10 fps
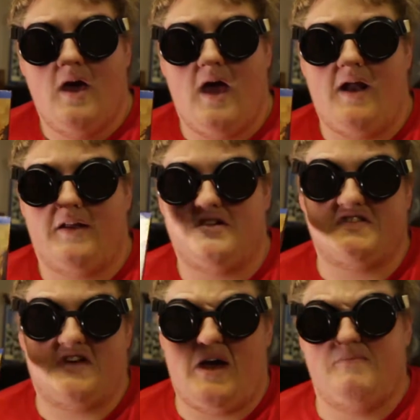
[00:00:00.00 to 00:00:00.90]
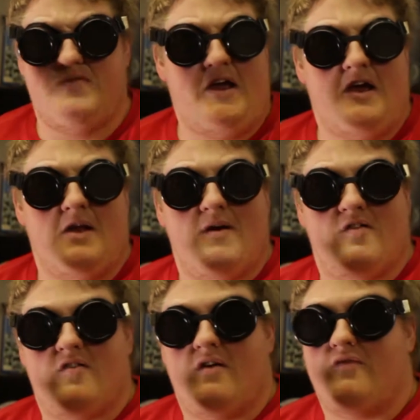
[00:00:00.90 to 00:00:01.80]
And I just kept thinking to
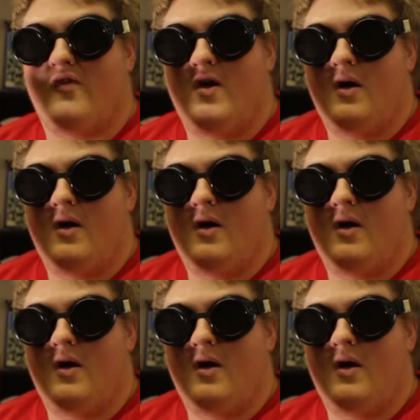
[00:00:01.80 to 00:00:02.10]
myself,